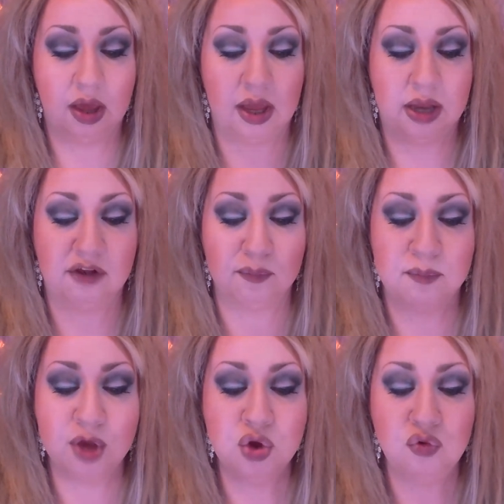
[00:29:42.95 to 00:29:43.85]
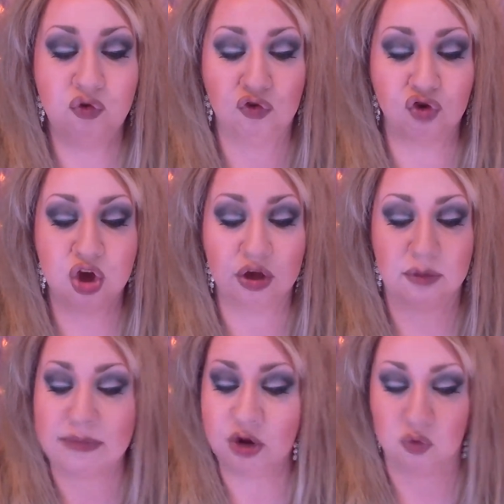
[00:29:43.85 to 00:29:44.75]
and it's Moodstruck
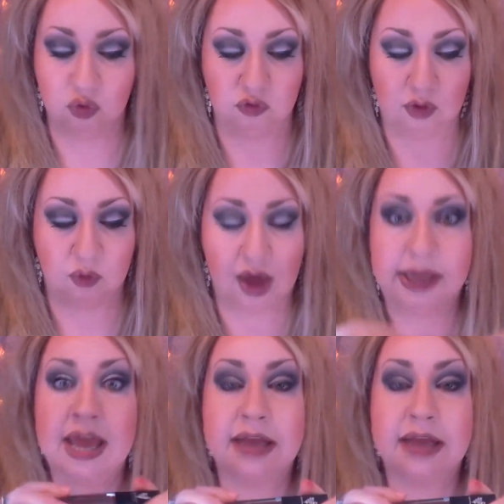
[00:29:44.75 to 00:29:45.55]
Minerals, okay?